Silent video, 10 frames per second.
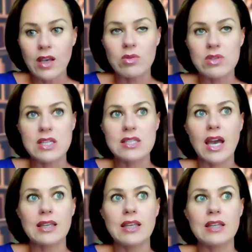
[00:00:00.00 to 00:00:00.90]
It was an
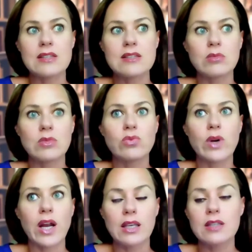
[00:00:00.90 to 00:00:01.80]
attack against some of
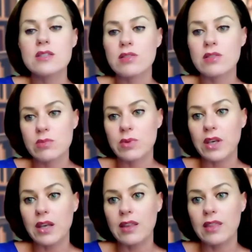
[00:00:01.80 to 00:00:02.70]
what I considered to
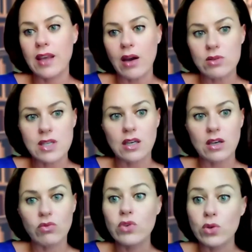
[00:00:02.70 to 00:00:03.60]
be the outdated